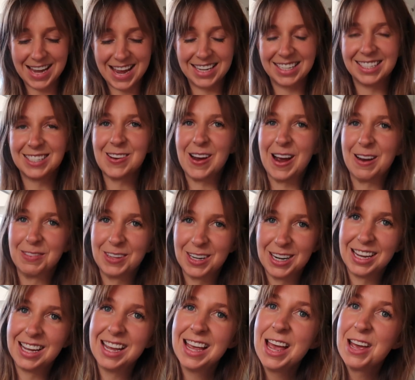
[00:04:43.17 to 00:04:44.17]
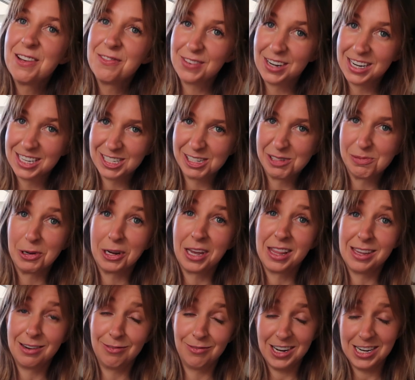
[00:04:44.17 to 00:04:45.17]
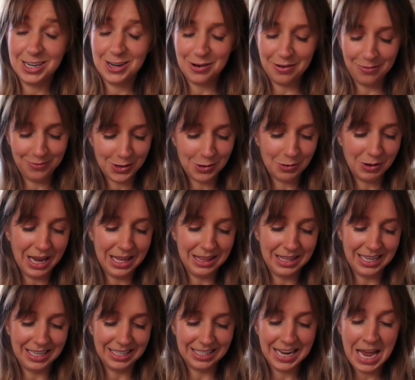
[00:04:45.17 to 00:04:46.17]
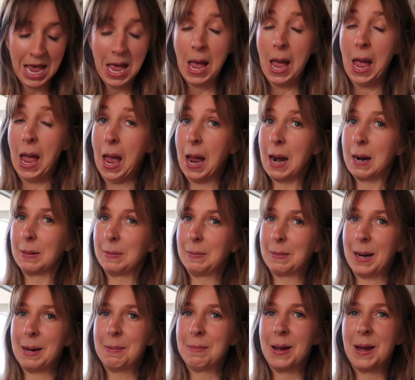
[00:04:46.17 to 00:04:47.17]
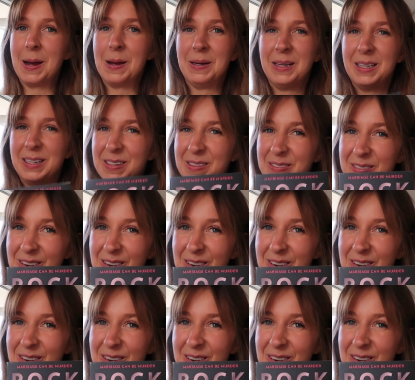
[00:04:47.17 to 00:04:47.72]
and so I'm going to finish this book and then read her review and then write my own little